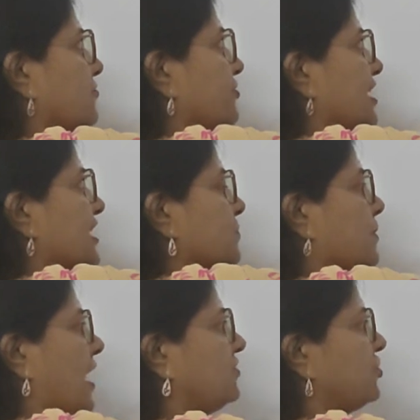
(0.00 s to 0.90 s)
Trees
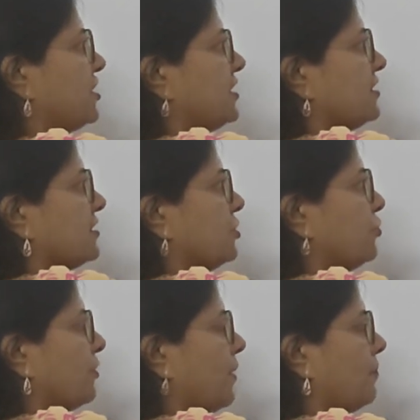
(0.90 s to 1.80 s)
branches,
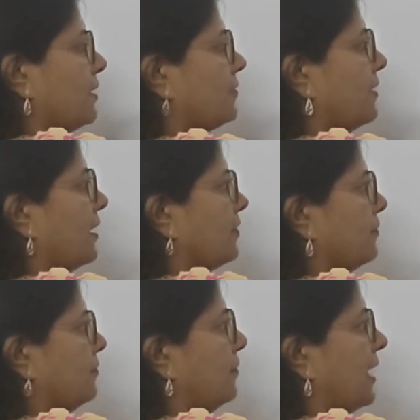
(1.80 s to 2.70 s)
you remember
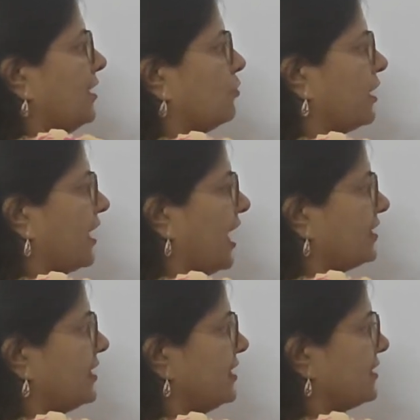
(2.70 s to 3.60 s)
by looking
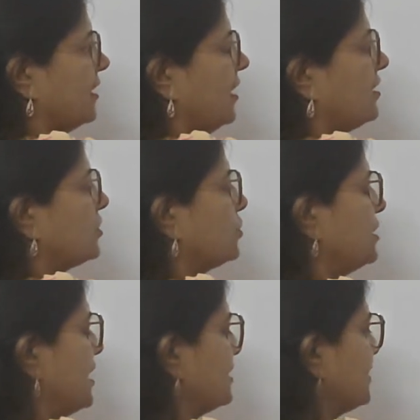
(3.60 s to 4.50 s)
at this? So
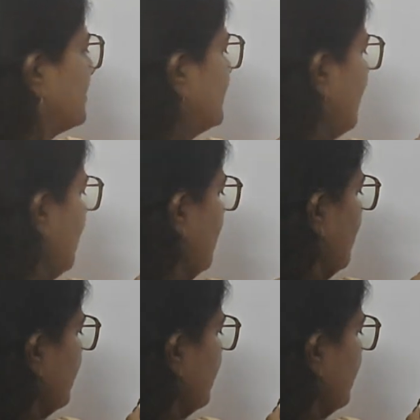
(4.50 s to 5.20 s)
these are the